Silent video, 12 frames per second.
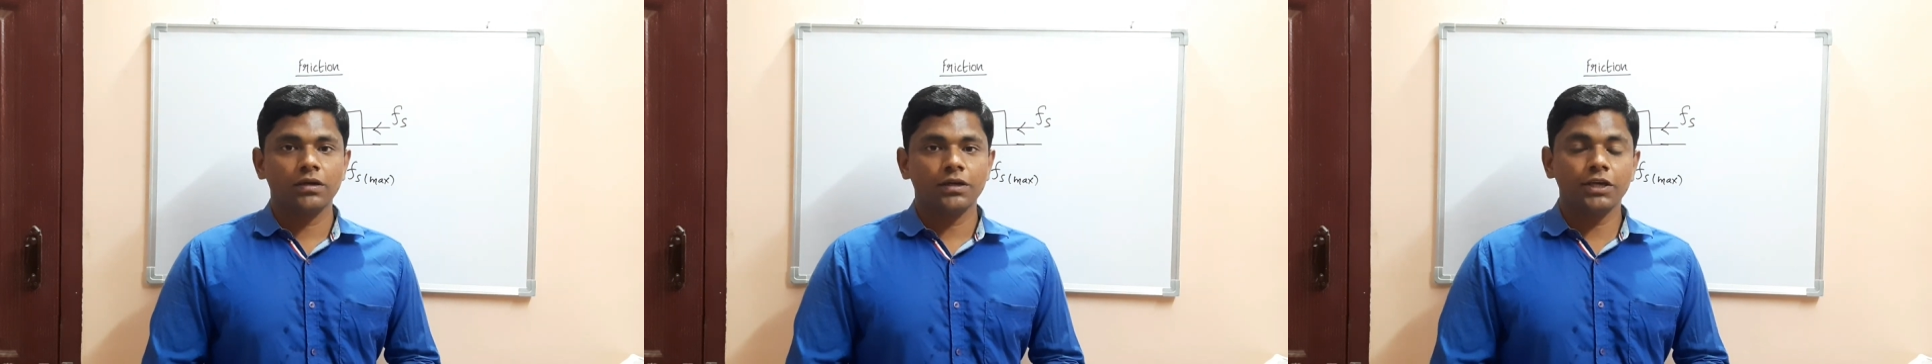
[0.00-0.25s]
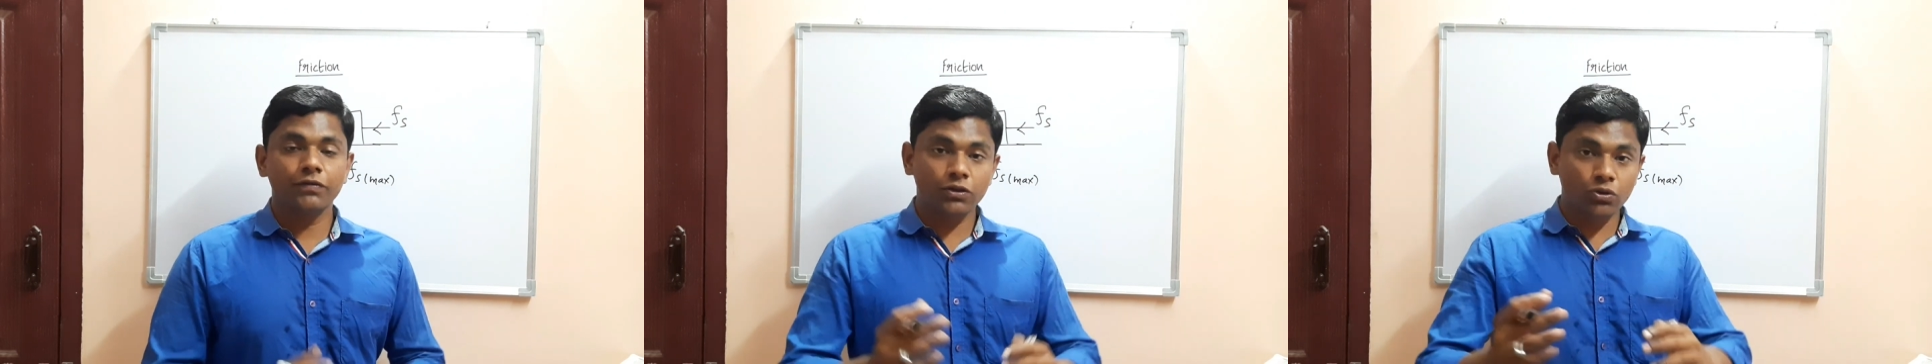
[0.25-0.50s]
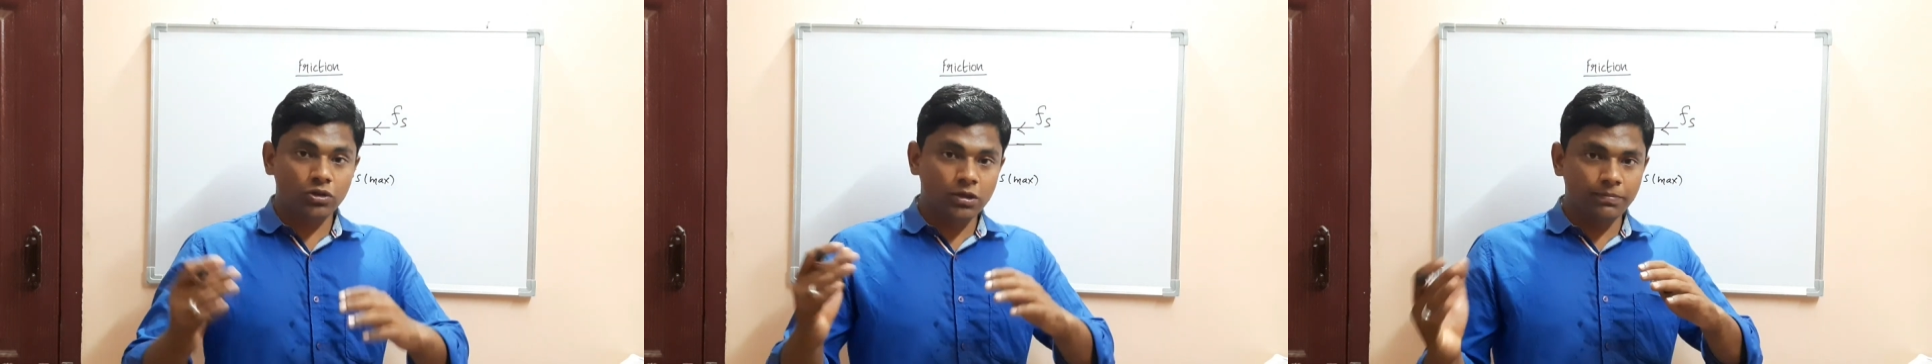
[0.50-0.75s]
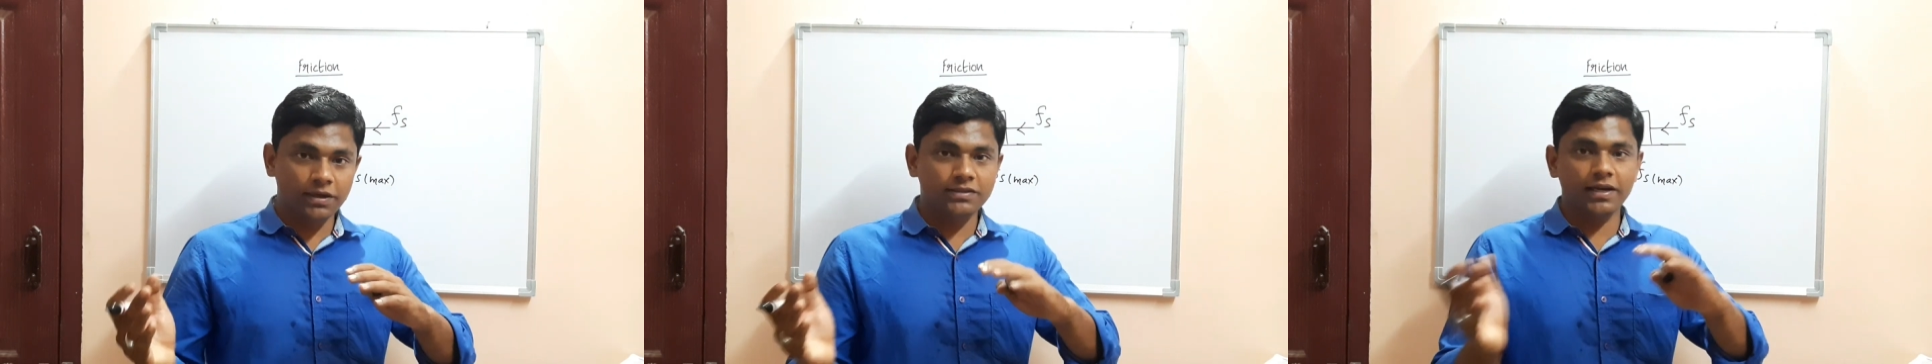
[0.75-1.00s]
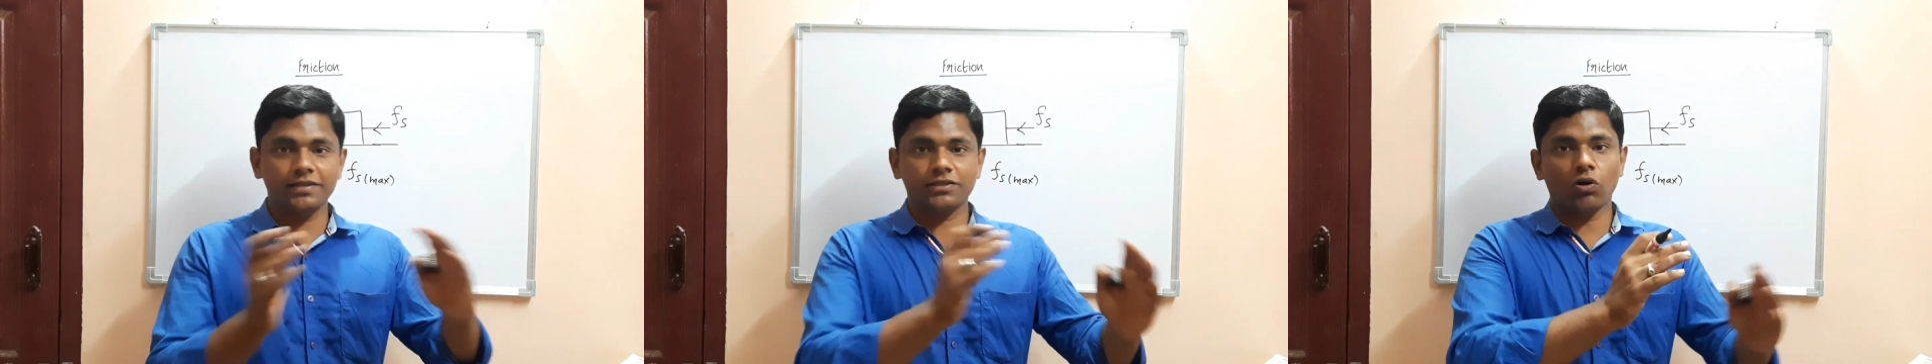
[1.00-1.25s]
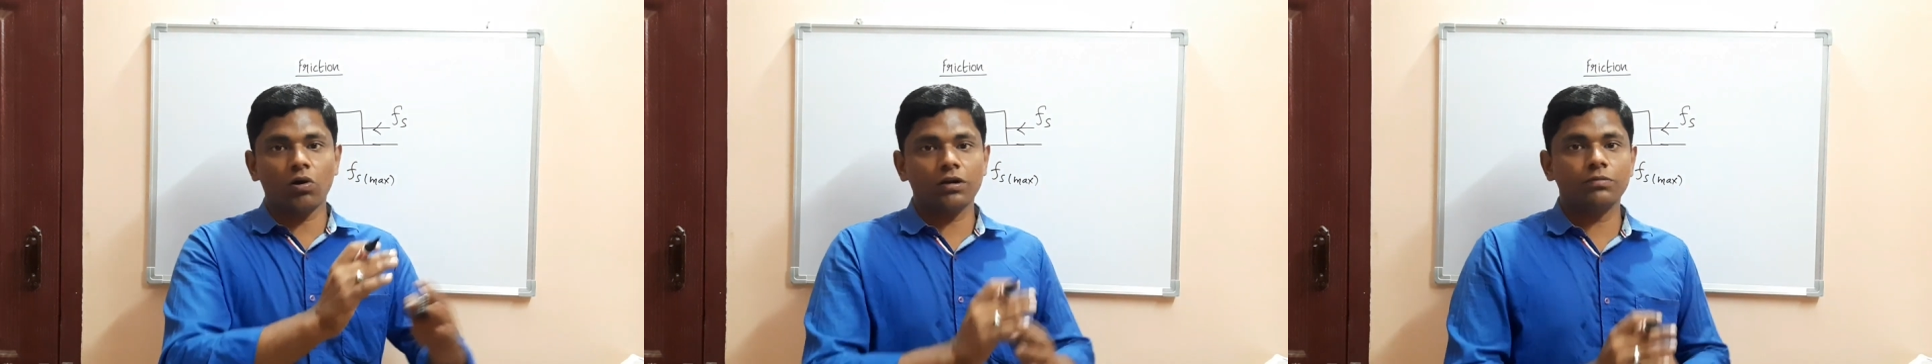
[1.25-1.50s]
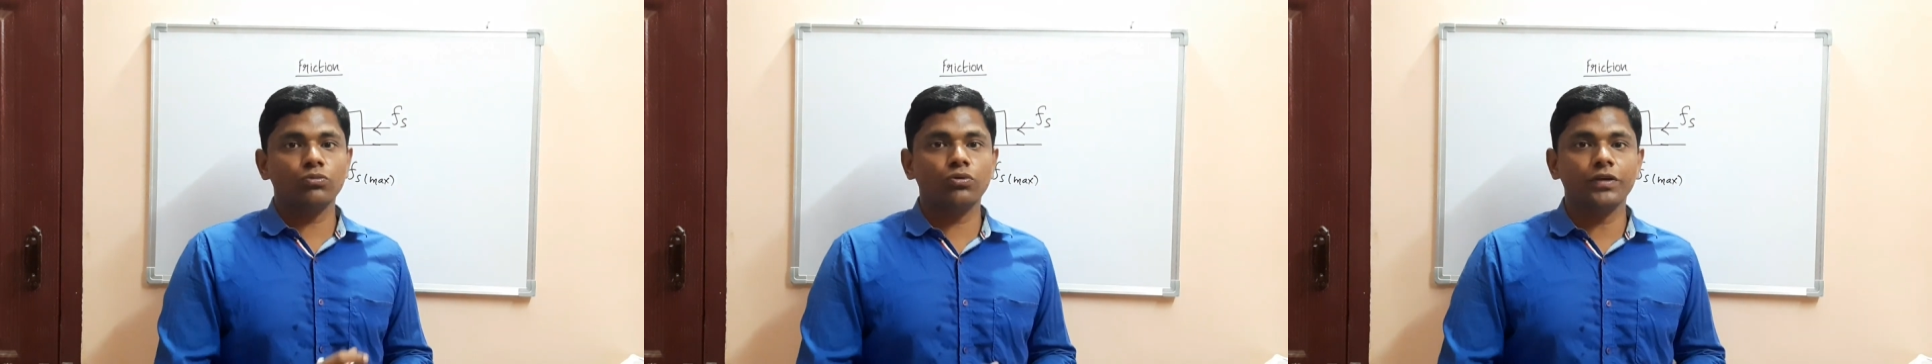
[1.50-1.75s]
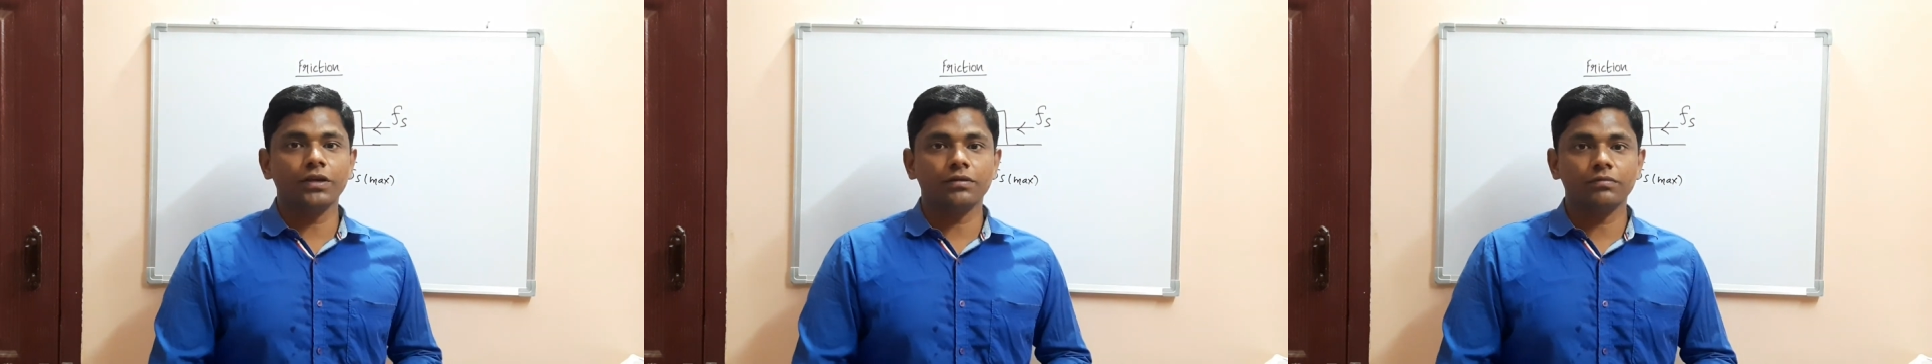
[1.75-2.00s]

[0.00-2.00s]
Even though the bus has started moving,